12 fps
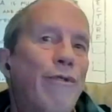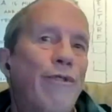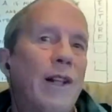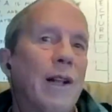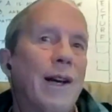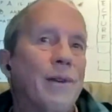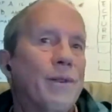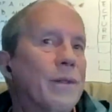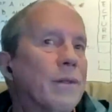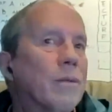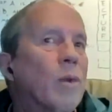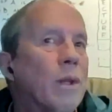fell out
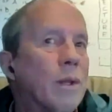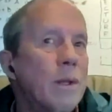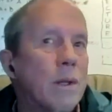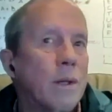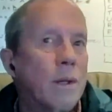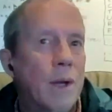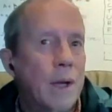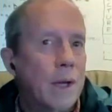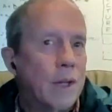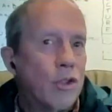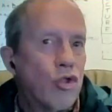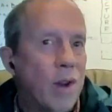with the
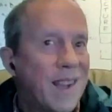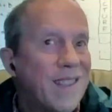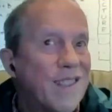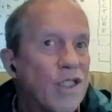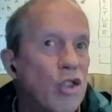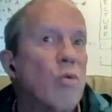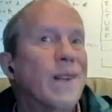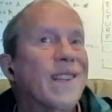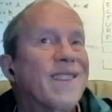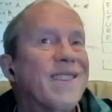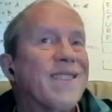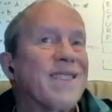
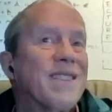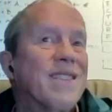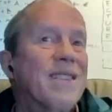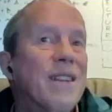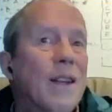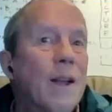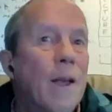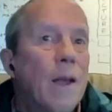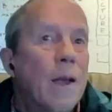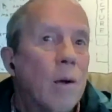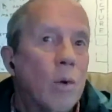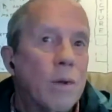transhumanists
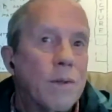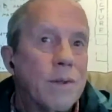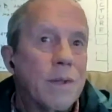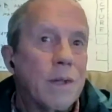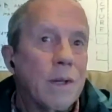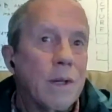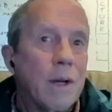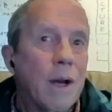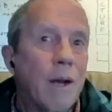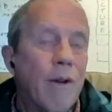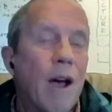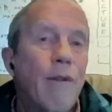was uh,
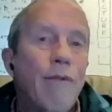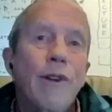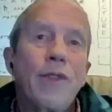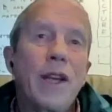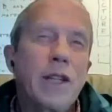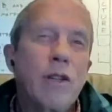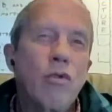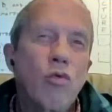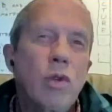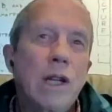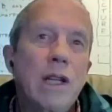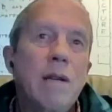I, I felt they didn't
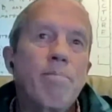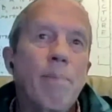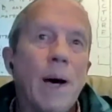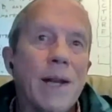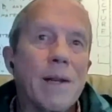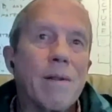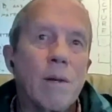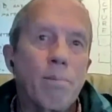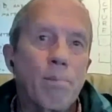really bite the